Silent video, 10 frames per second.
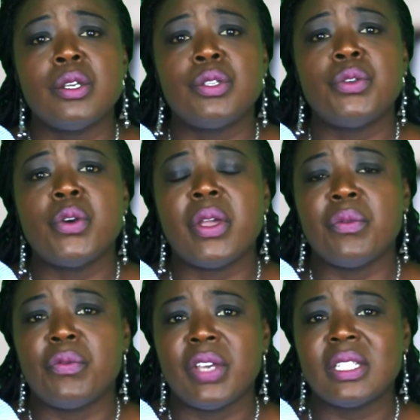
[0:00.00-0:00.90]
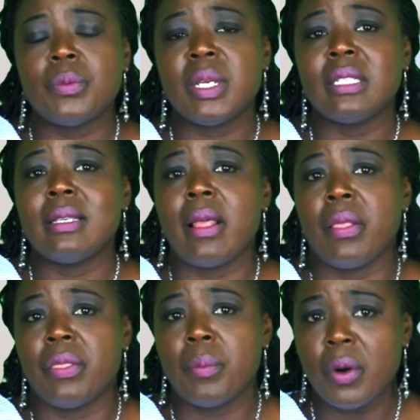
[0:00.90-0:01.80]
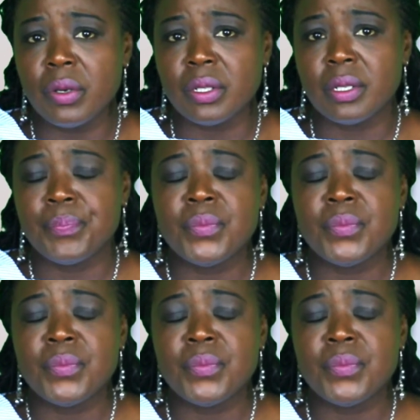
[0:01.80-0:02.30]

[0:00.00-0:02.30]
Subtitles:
to your investment in the bond.